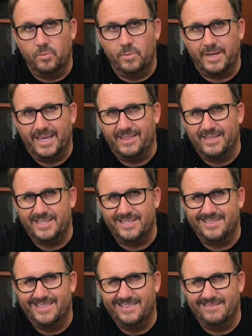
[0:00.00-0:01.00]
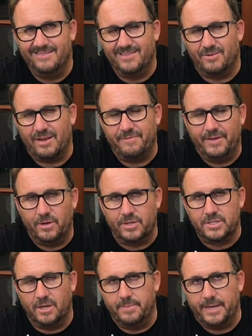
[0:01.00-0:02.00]
normal getting the graphene
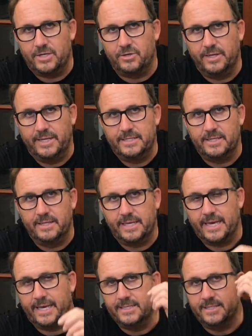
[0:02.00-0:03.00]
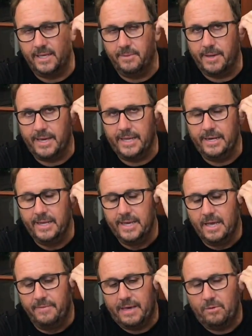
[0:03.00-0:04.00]
oxide batteries and the casing made.
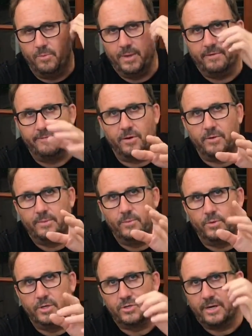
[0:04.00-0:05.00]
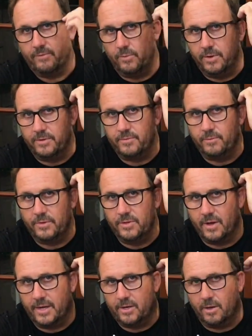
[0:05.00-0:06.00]
That will be a folding board to travel with
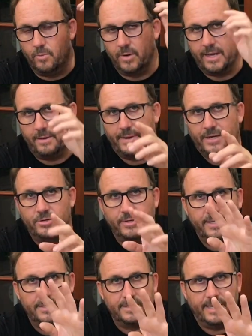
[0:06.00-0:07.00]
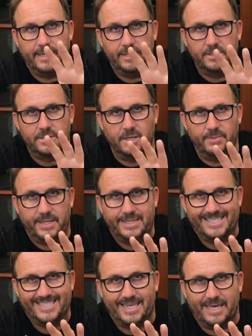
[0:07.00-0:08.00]
99 watt-hour batteries, and it's going to be
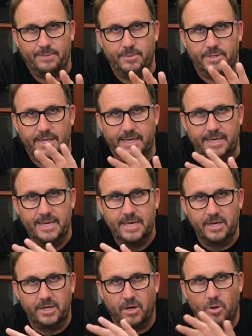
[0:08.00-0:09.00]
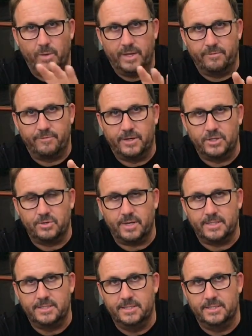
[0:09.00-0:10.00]
insane with a Gullwing front
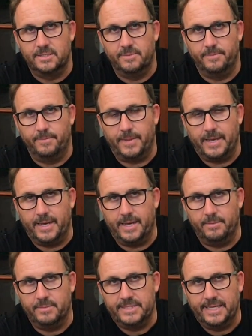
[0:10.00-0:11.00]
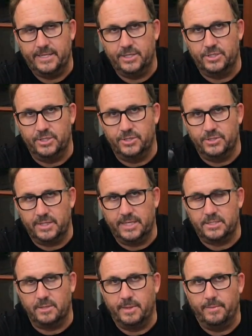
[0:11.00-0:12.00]
truck system, 10 inches.
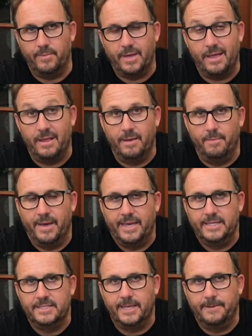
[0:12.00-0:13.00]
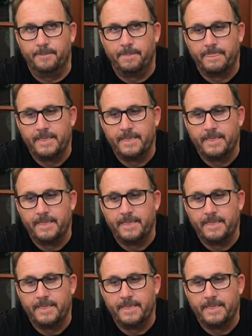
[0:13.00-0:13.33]
It's going to be amazing.